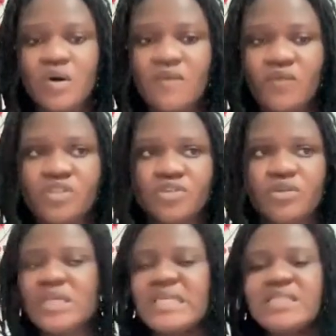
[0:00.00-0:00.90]
core
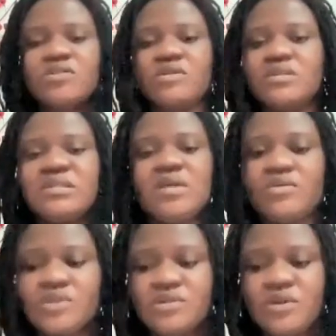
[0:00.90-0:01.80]
function is not
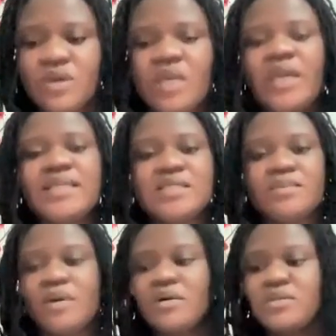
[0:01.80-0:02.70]
sales. It's
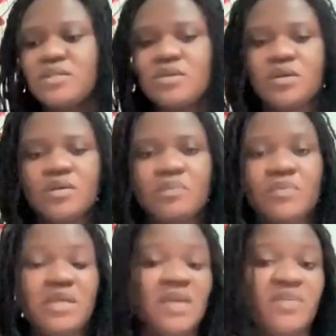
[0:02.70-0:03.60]
about
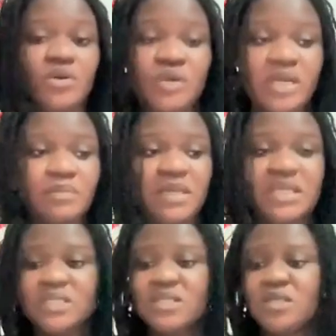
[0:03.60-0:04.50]
giving you
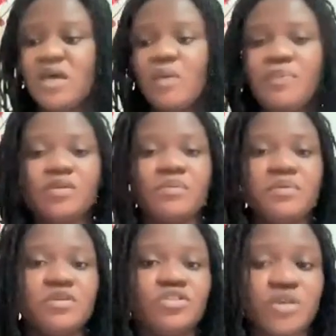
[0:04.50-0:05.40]
credibility, helping you
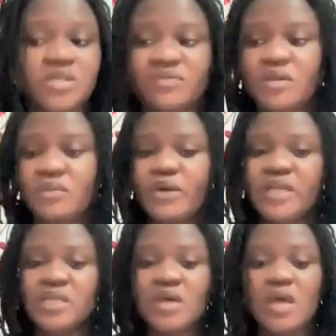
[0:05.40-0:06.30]
build trust for your
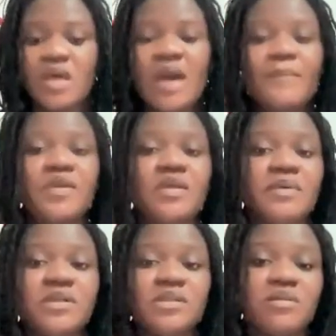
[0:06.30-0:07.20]
brand, helping
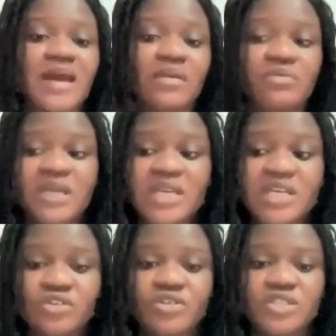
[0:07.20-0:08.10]
you build the right
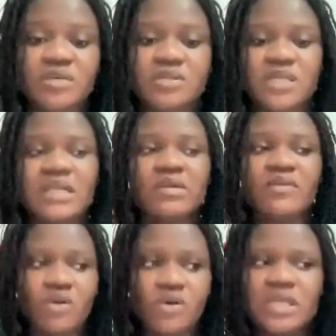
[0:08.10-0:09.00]
relationships, and
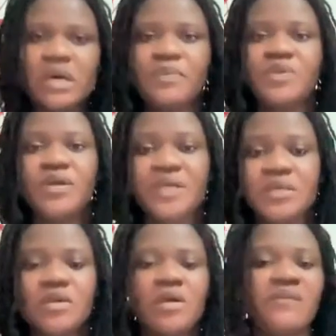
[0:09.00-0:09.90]
of course, helping you
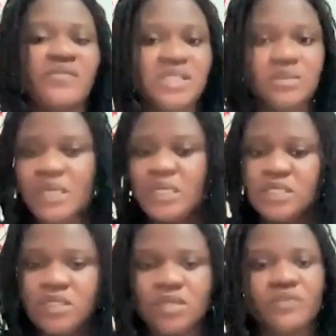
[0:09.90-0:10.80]
gain
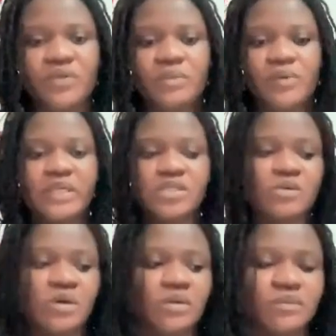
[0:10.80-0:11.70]
visibility for your brand
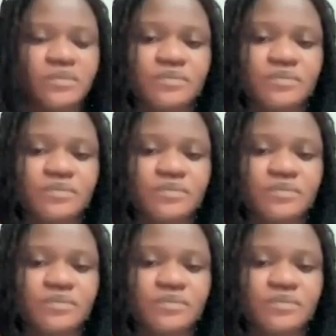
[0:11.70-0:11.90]
as well.